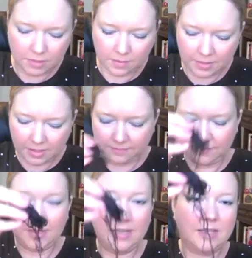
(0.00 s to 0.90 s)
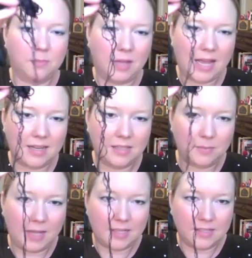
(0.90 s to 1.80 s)
I mean, it's black
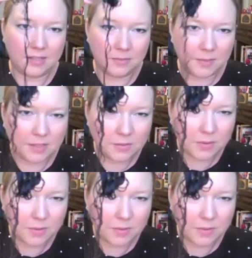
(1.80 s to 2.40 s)
silk, but it's